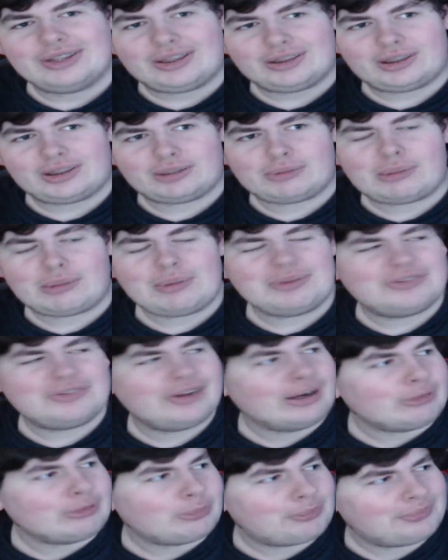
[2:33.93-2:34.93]
They may be
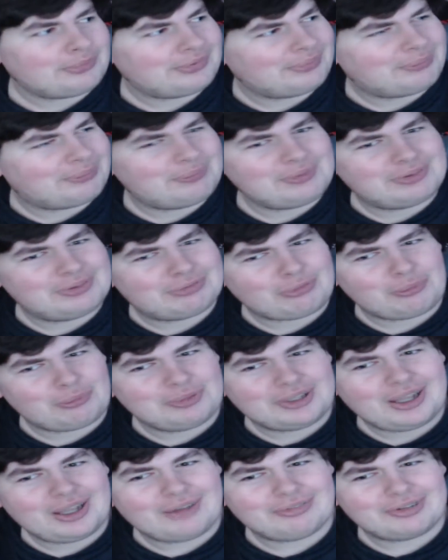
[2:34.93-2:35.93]
terrible, but it's what we
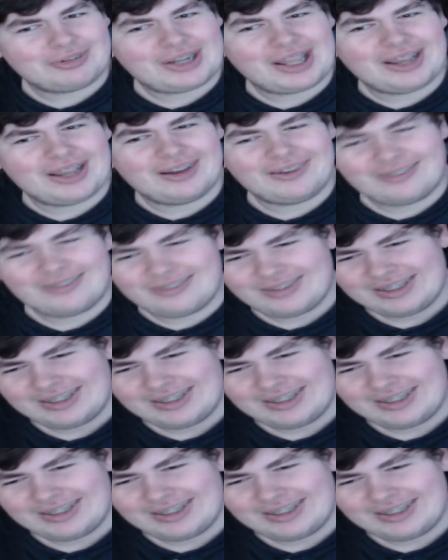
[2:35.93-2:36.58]
got for now.